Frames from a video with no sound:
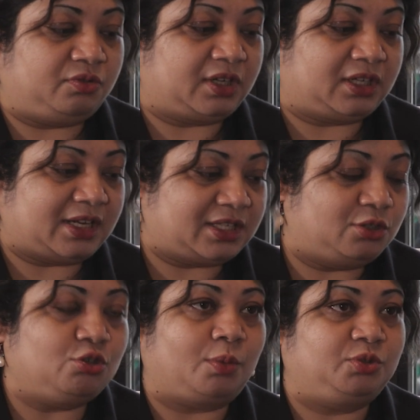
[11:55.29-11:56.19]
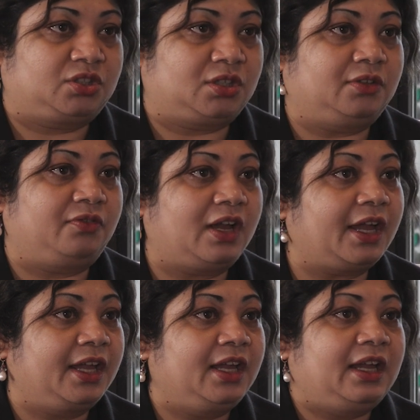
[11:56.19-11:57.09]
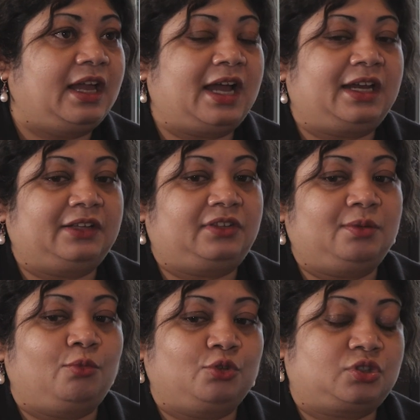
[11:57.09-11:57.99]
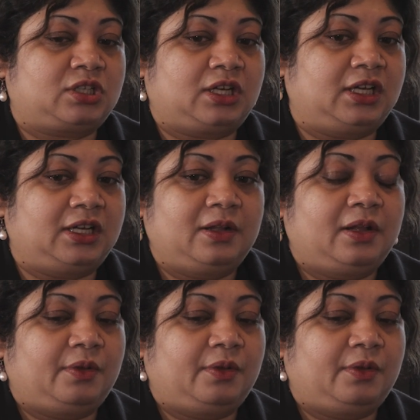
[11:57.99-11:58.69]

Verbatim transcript: recognize new objects on the fly and I think most uh,